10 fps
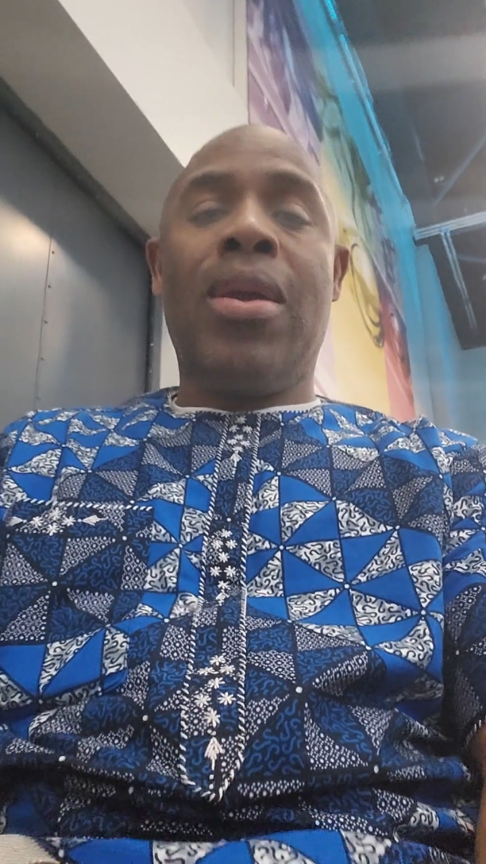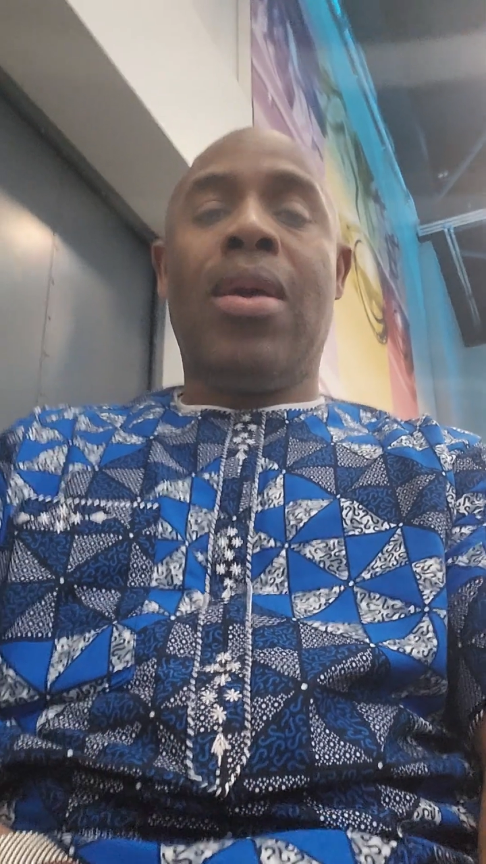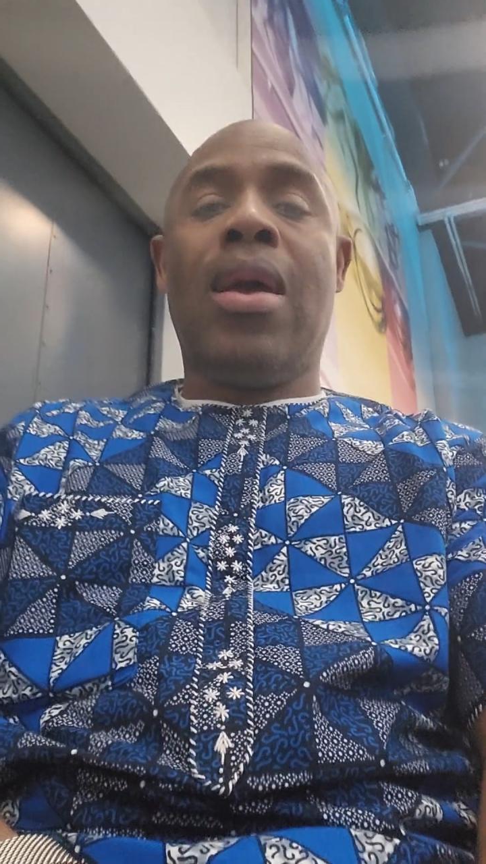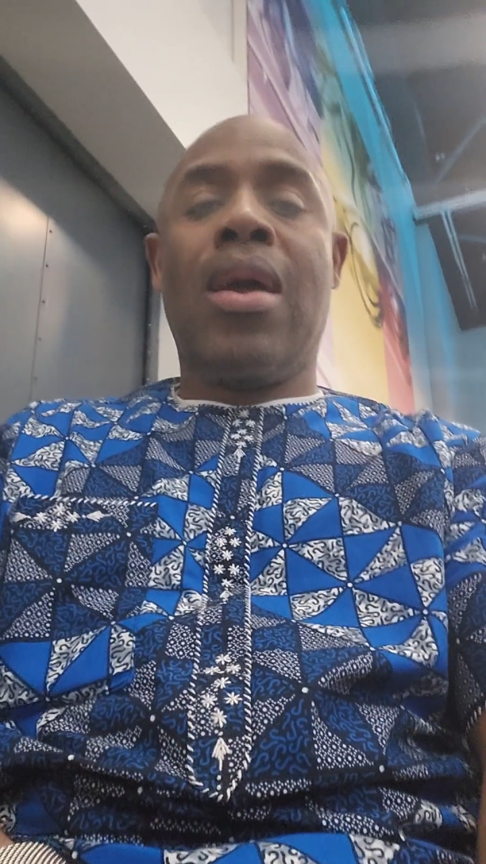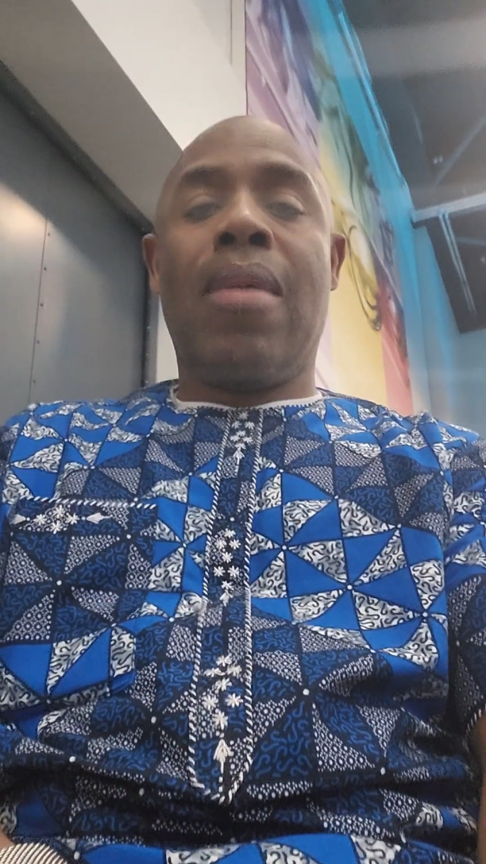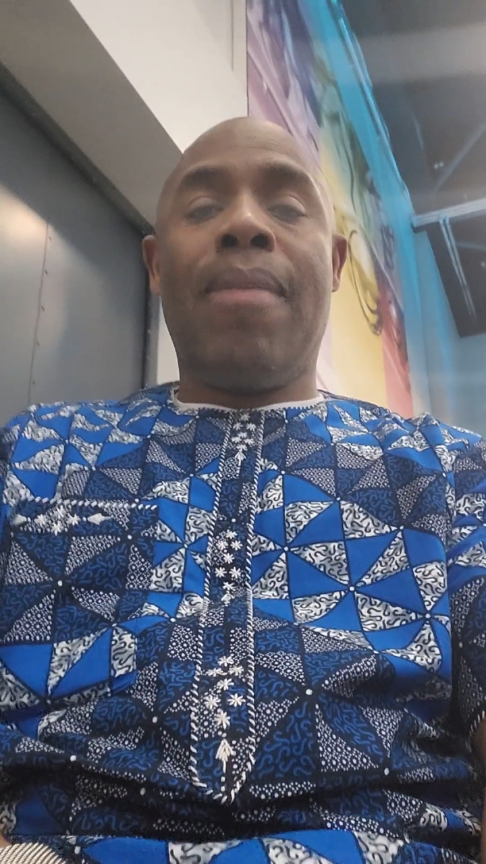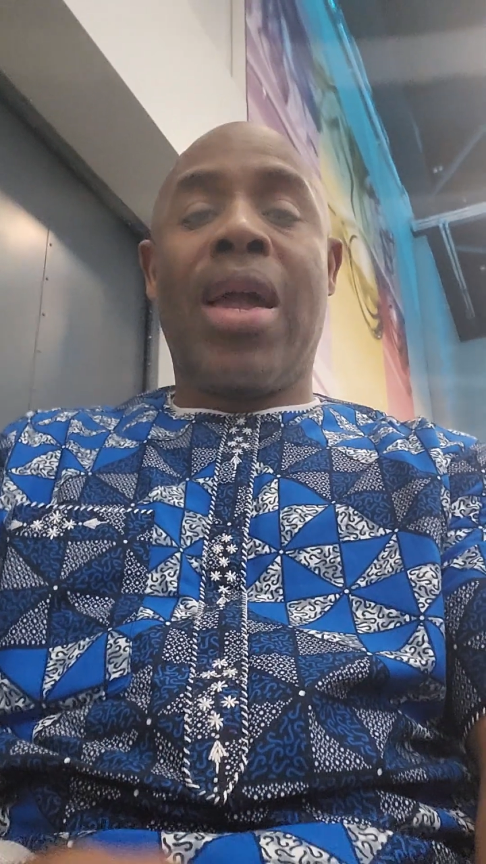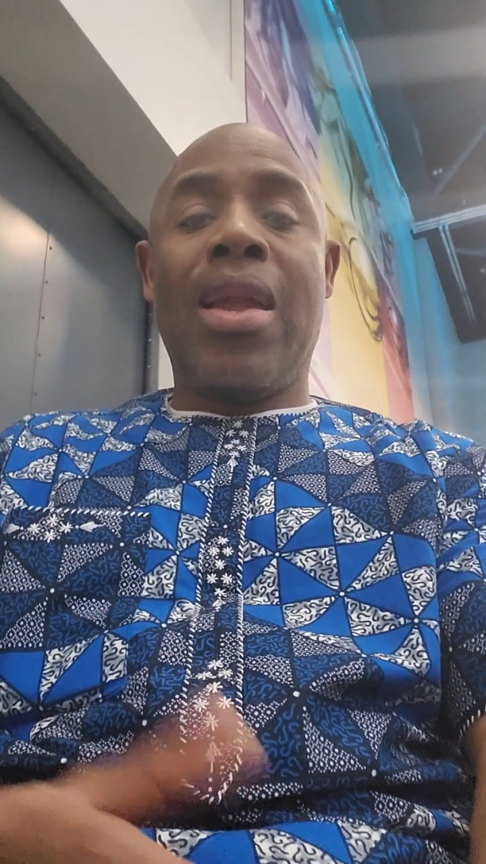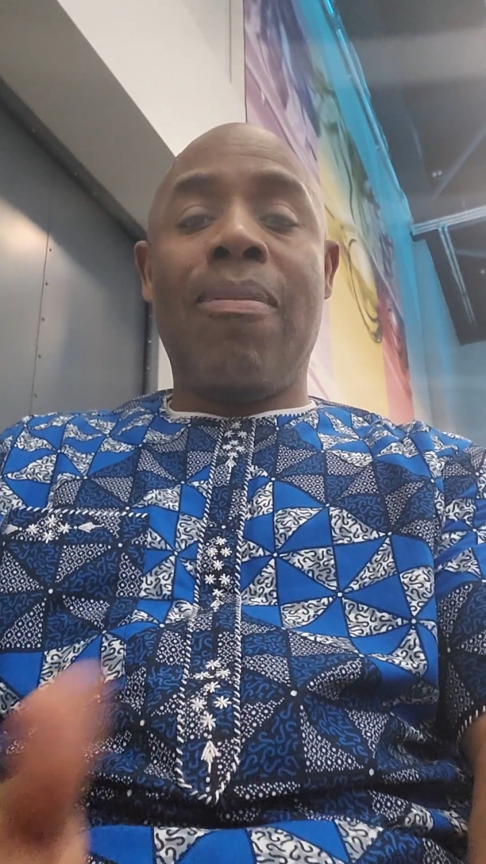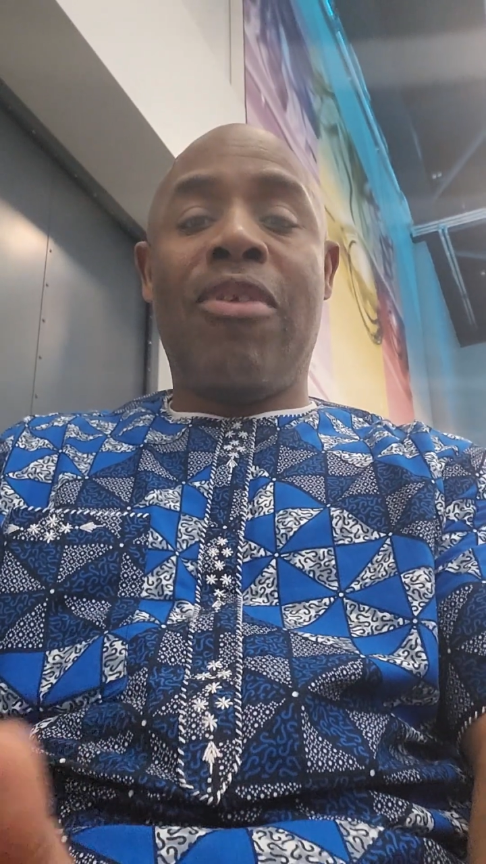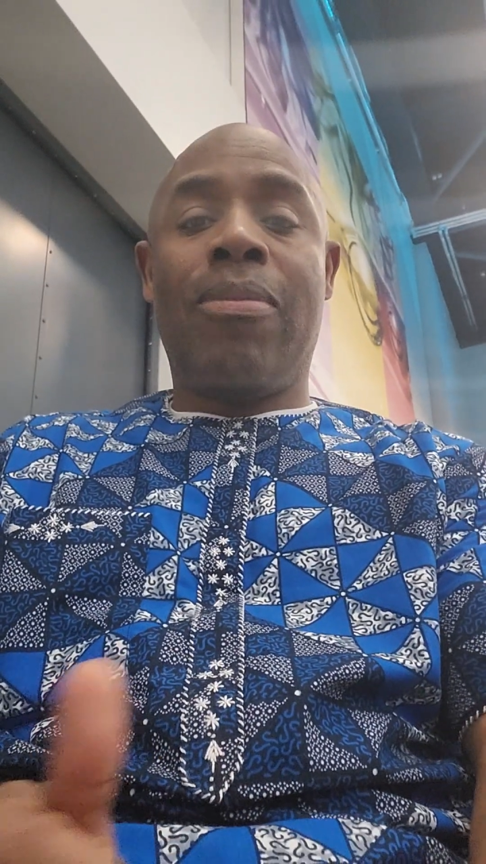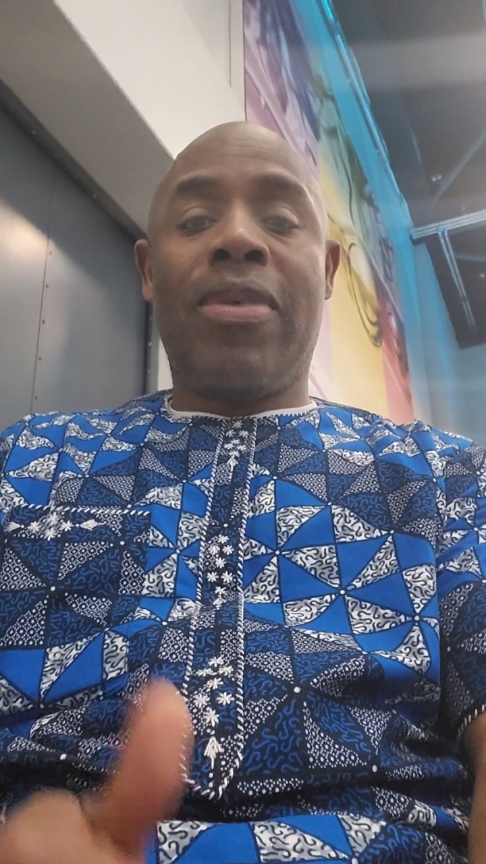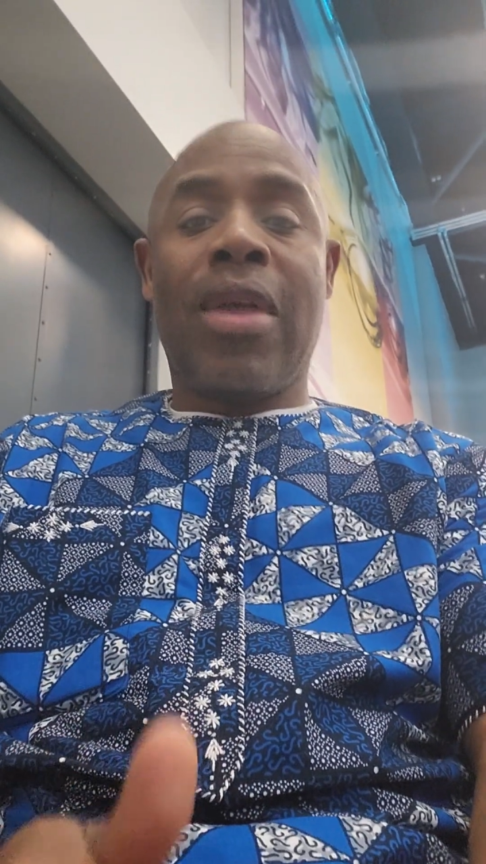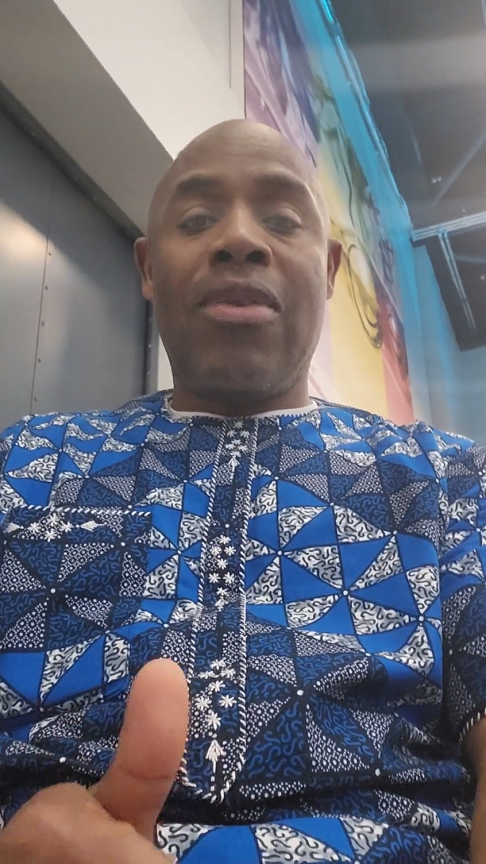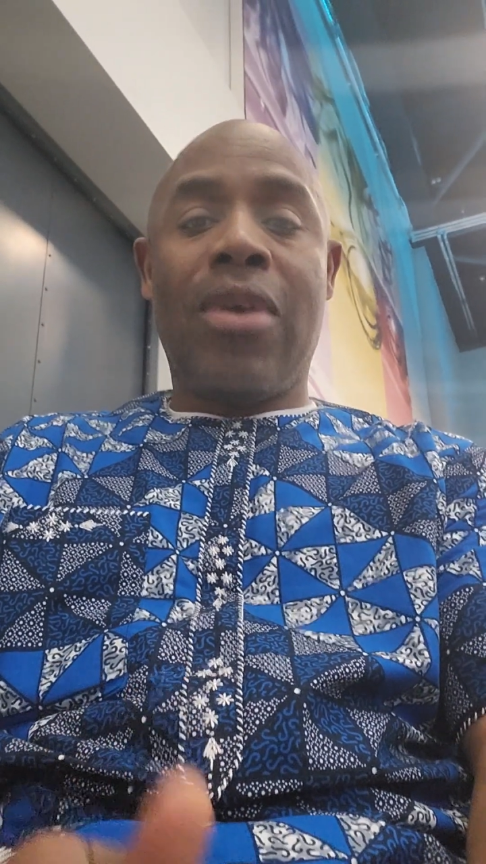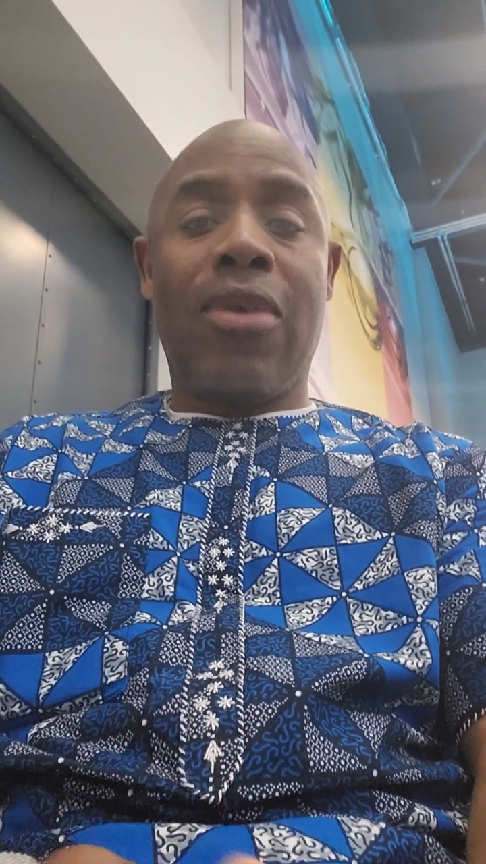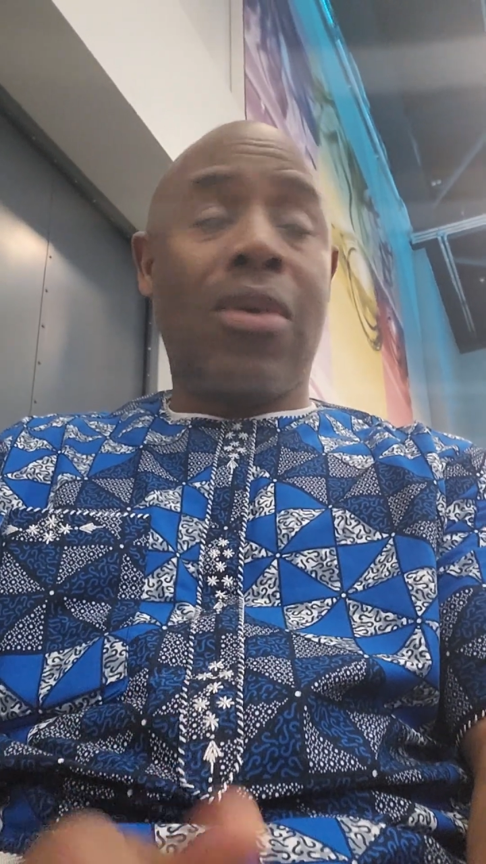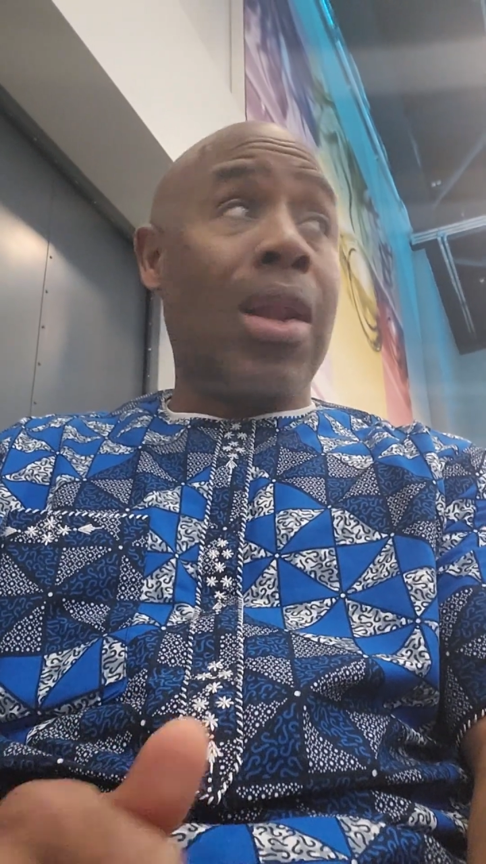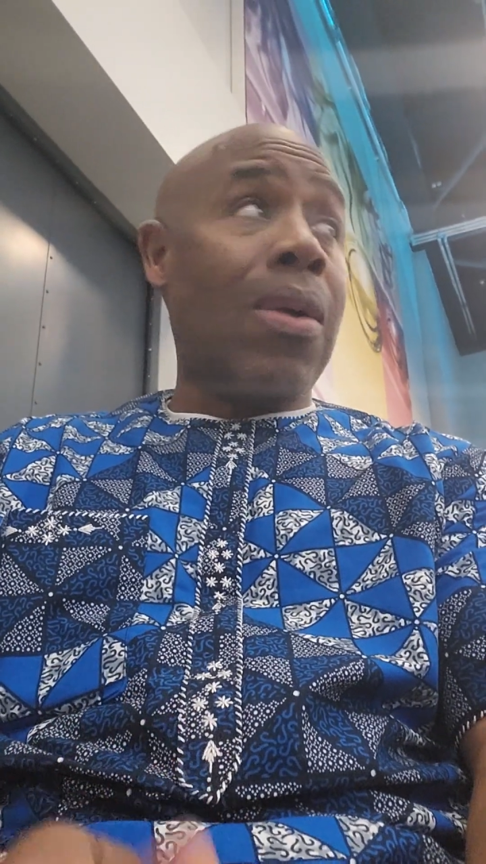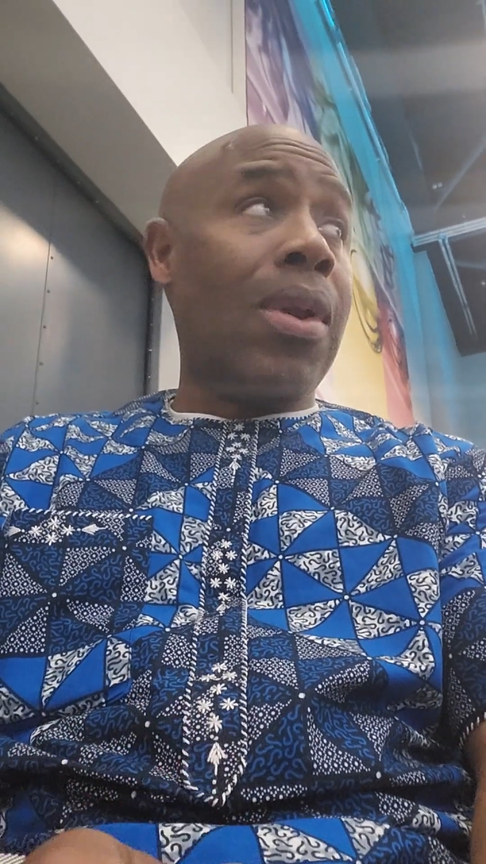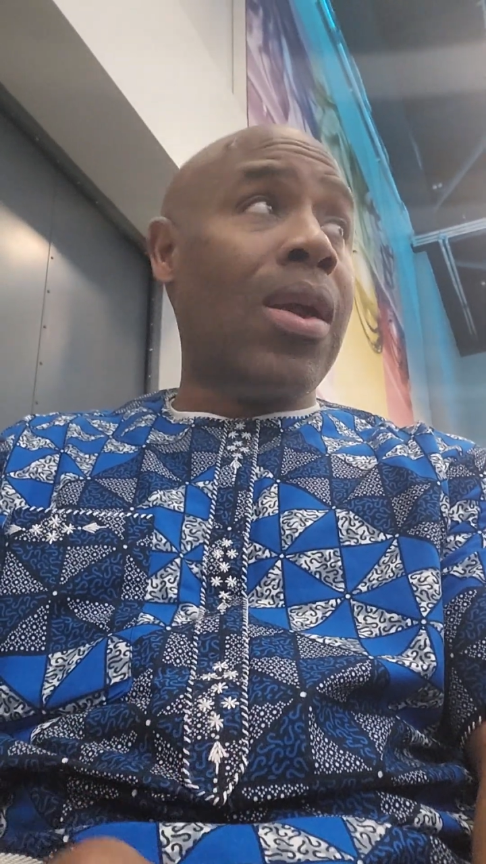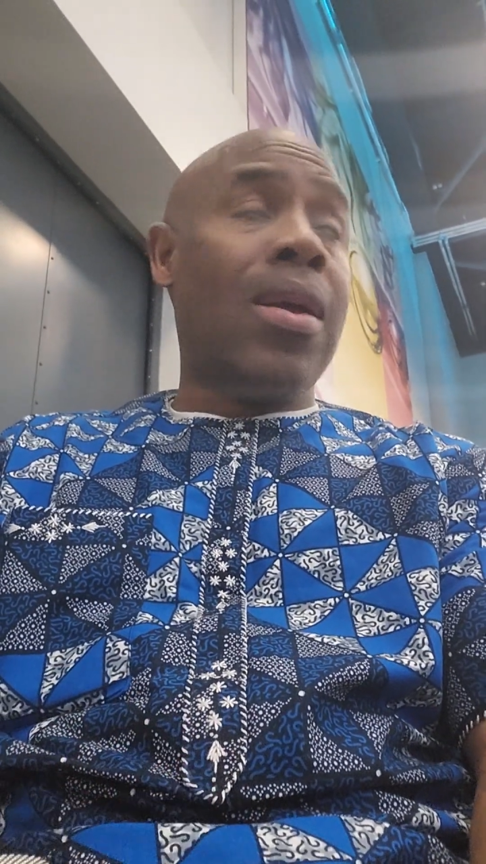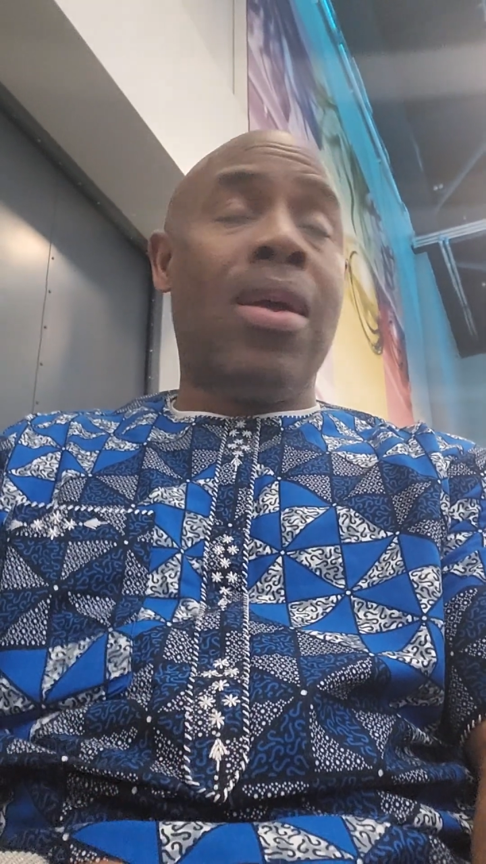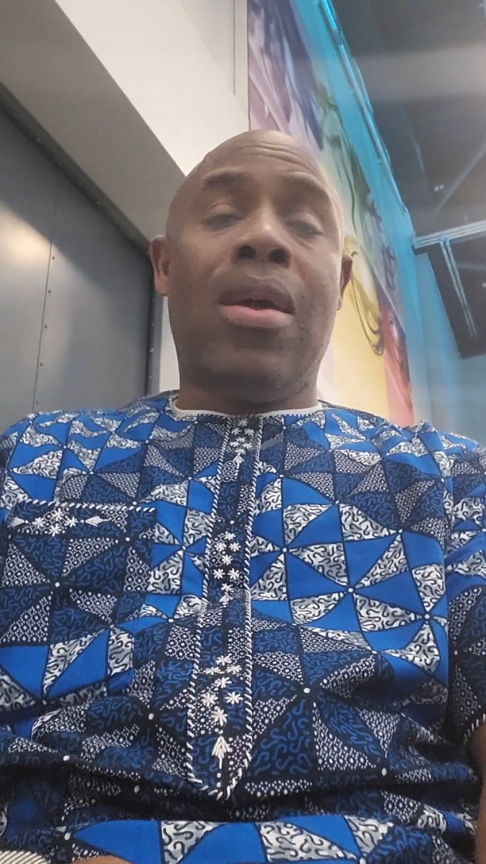uh-huh, my name is Mr. J. Skolawole.